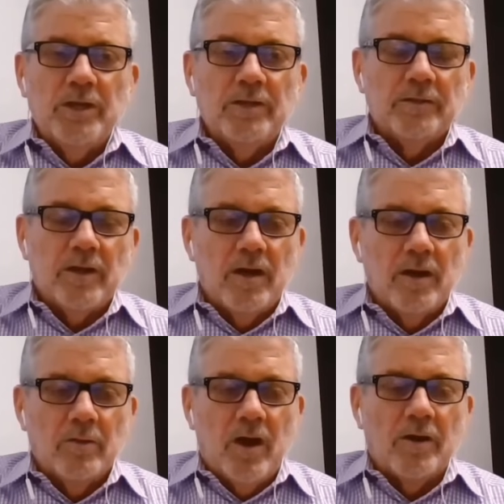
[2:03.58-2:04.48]
didn't,
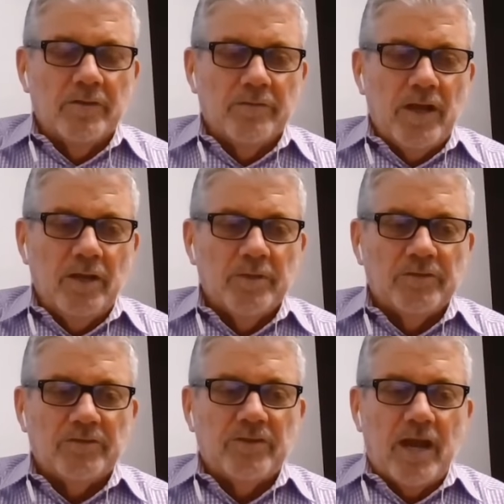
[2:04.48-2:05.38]
our
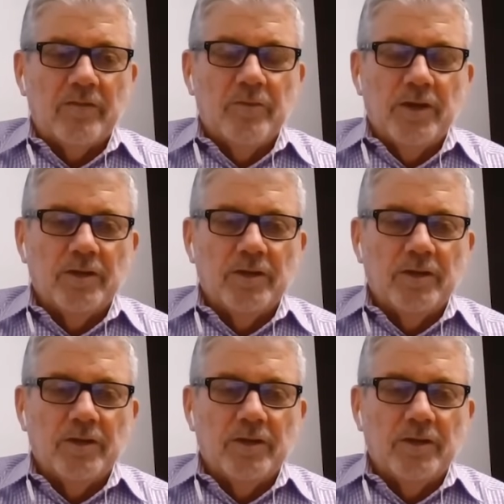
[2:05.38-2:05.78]
development staff,